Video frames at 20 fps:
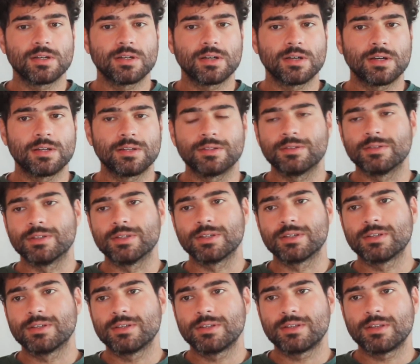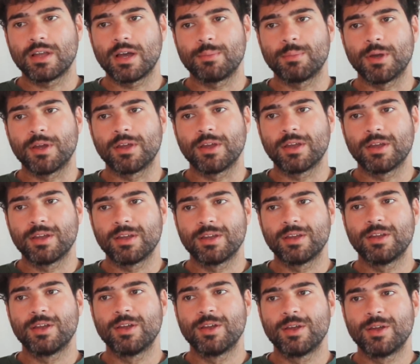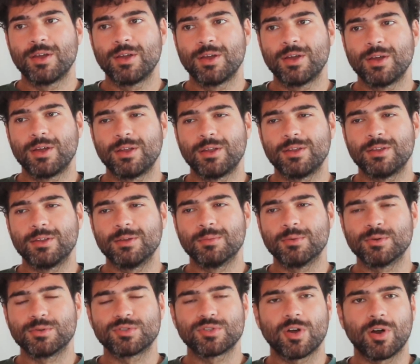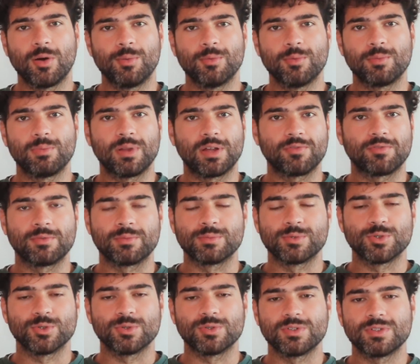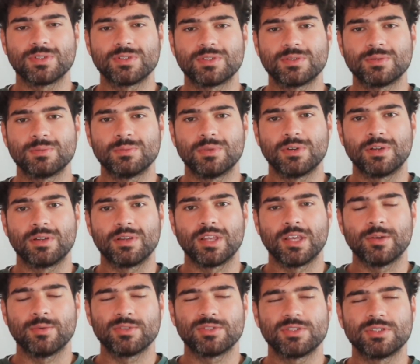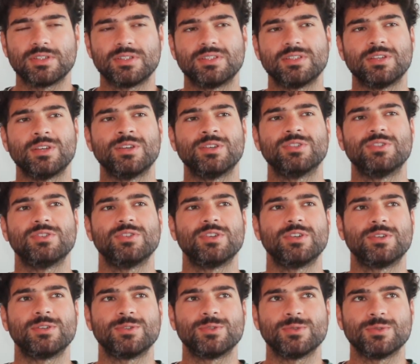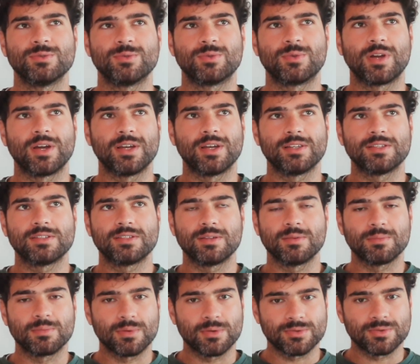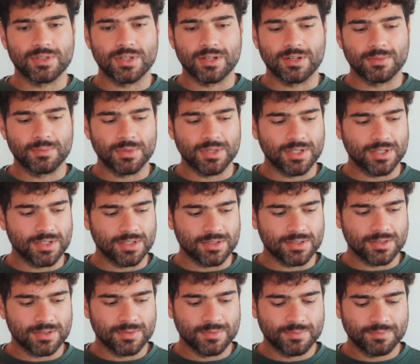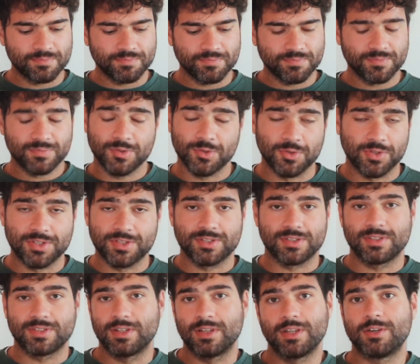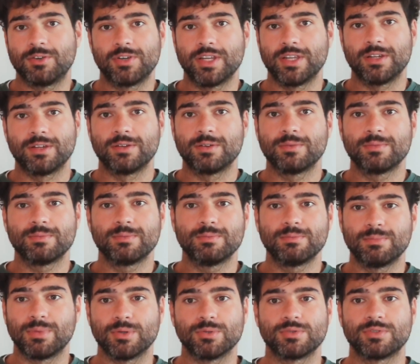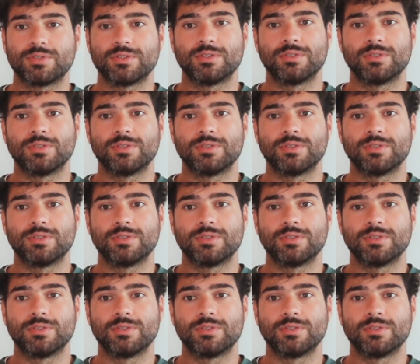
I know, like, not my the most common platform choice, but it was just easier to write and post there because you can just literally post